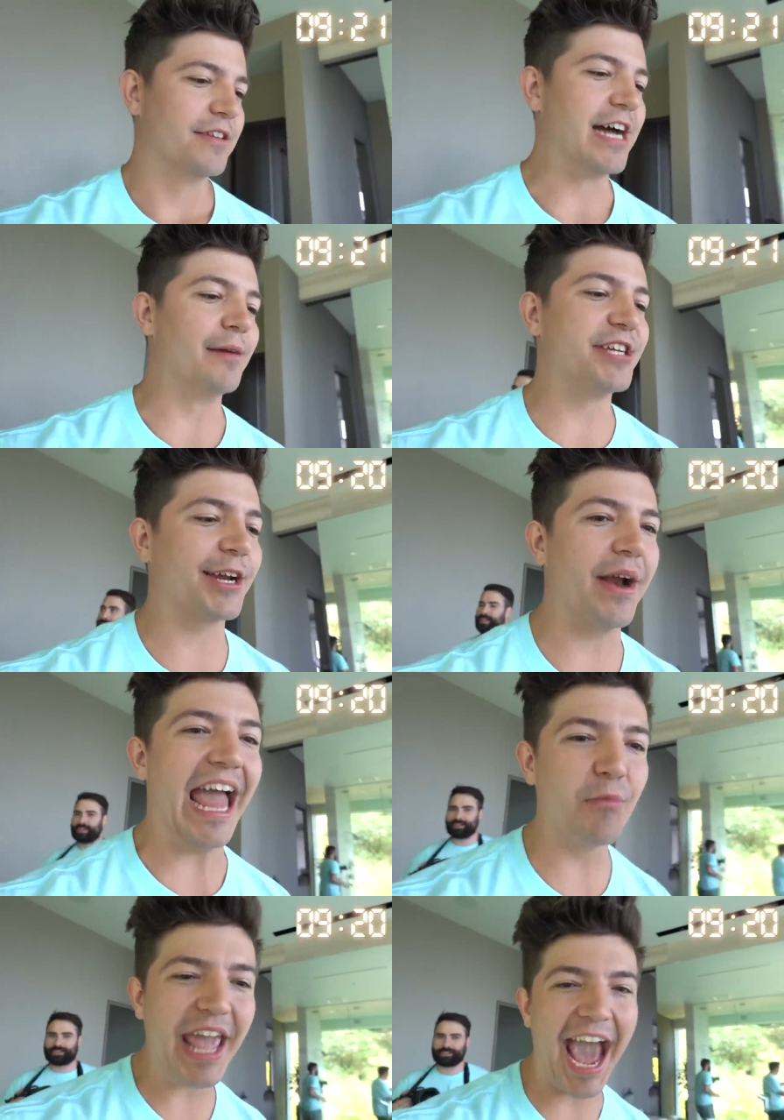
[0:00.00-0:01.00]
Time check right
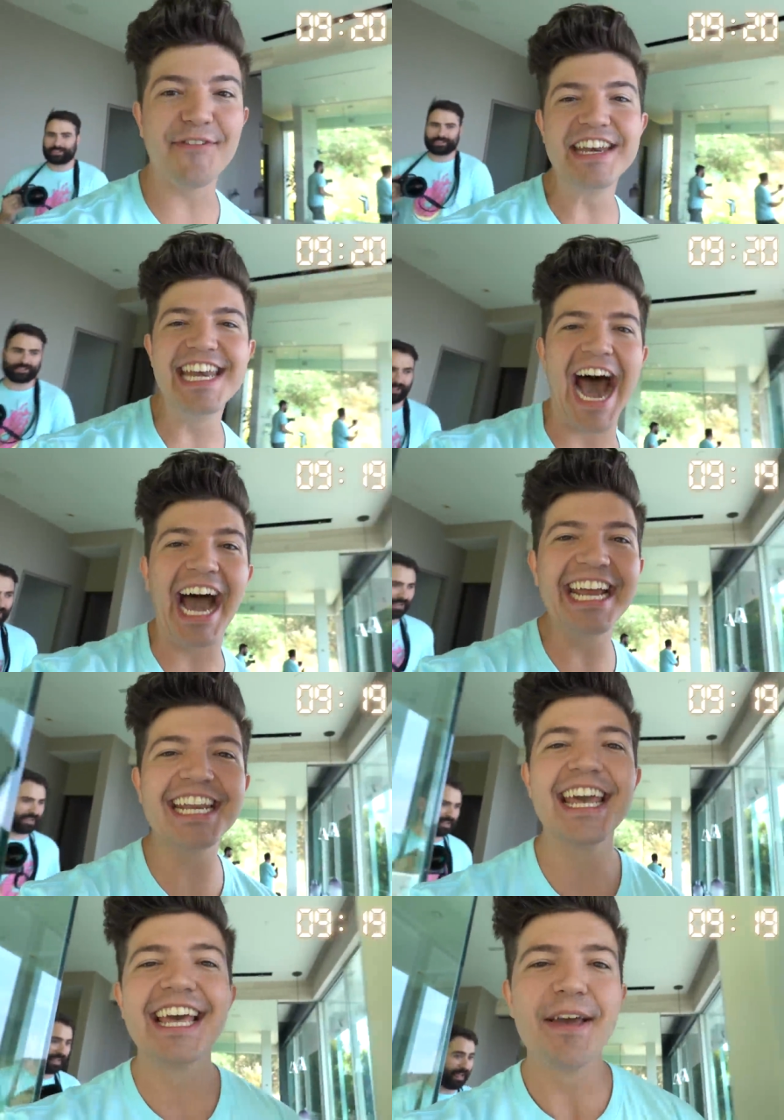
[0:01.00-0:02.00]
now. We have
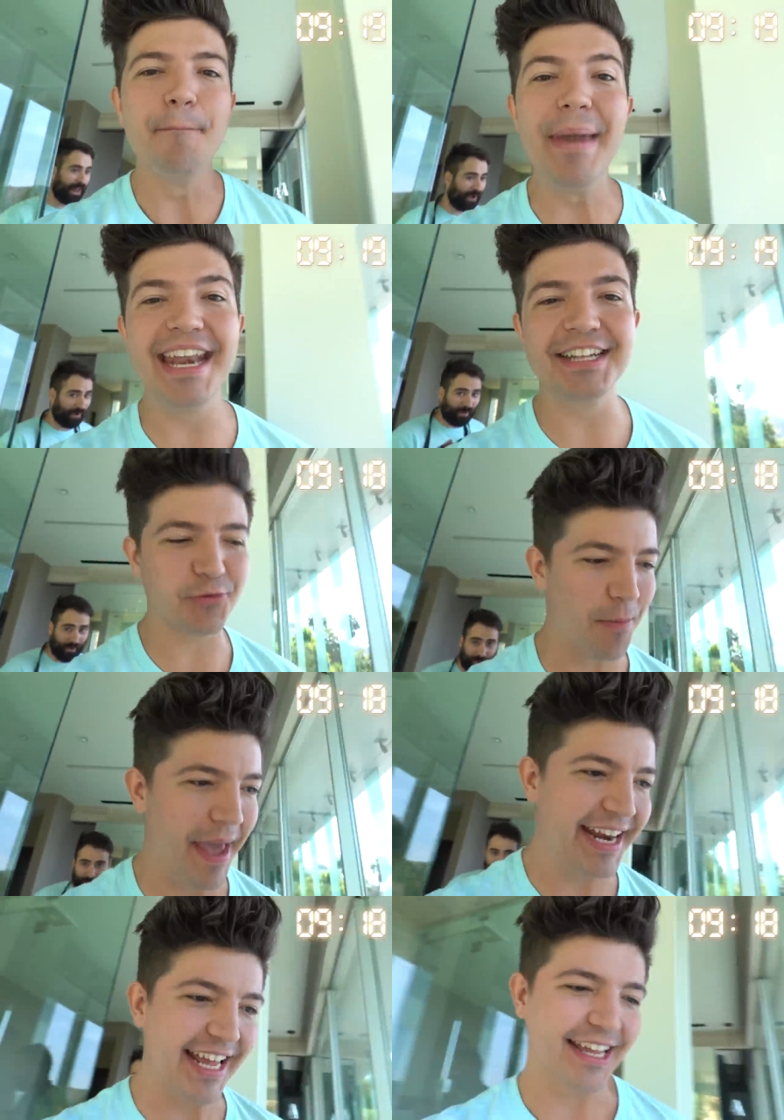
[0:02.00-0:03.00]
nine minutes remaining.